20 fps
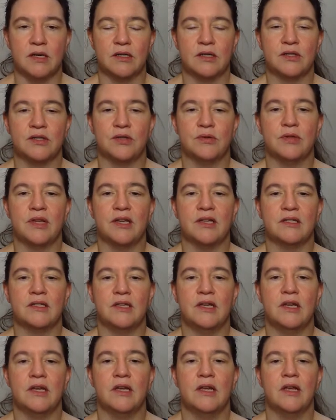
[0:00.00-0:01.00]
So there's
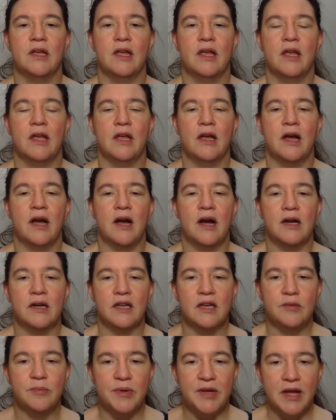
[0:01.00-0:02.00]
the
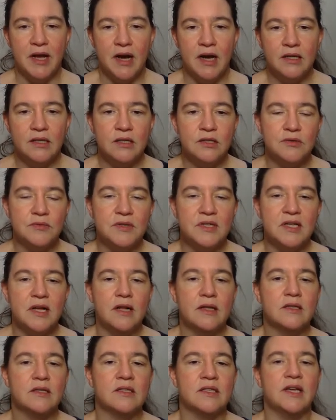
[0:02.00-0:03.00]
NP hardness
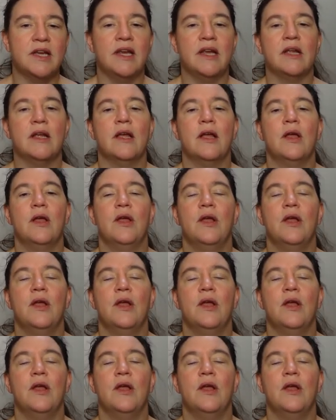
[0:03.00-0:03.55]
result saying